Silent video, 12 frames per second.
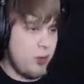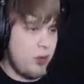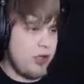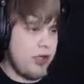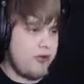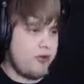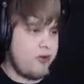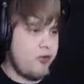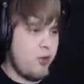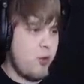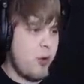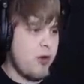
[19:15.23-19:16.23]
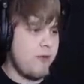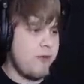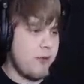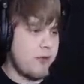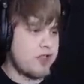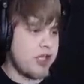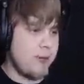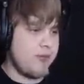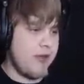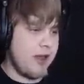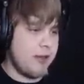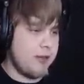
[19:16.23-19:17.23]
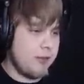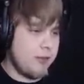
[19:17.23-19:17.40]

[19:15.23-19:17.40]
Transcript: well, let's do one of those jumps then.